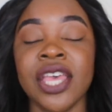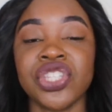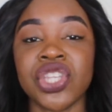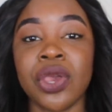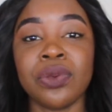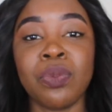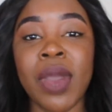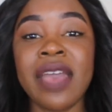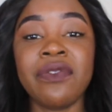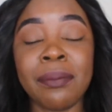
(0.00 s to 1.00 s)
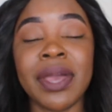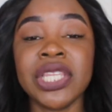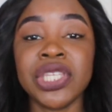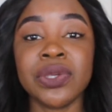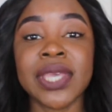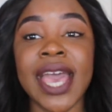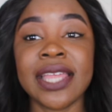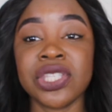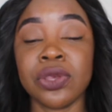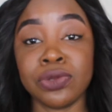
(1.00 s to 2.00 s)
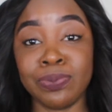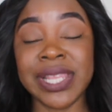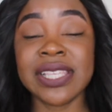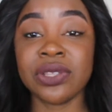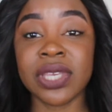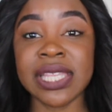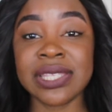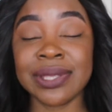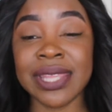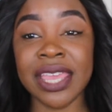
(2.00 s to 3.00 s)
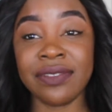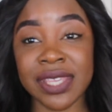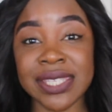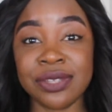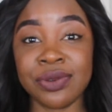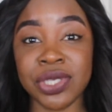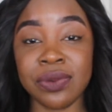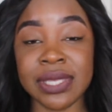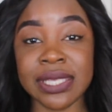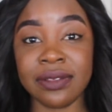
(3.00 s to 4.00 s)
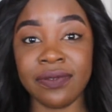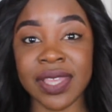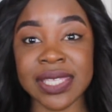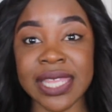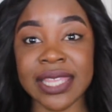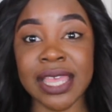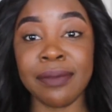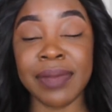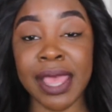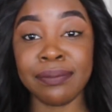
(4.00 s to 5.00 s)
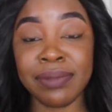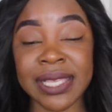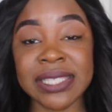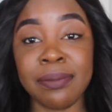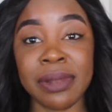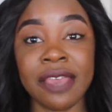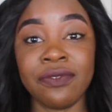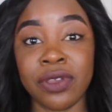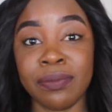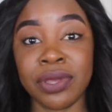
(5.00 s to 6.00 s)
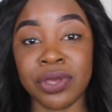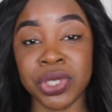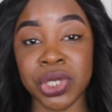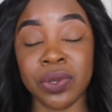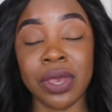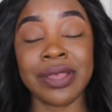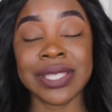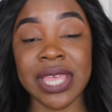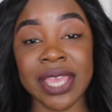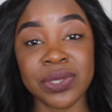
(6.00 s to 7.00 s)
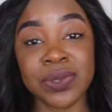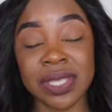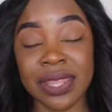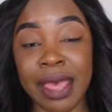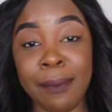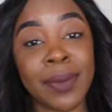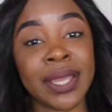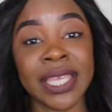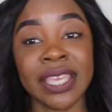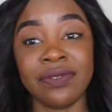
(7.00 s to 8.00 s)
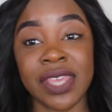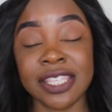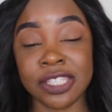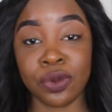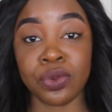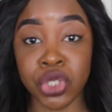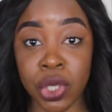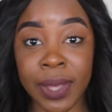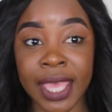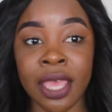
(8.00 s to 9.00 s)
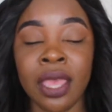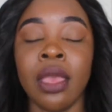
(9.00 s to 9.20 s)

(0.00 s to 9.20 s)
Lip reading: So whatever money you can, so please look into that if they're still doing things like that, and please apply for it because you are entitled to that money if they still do it.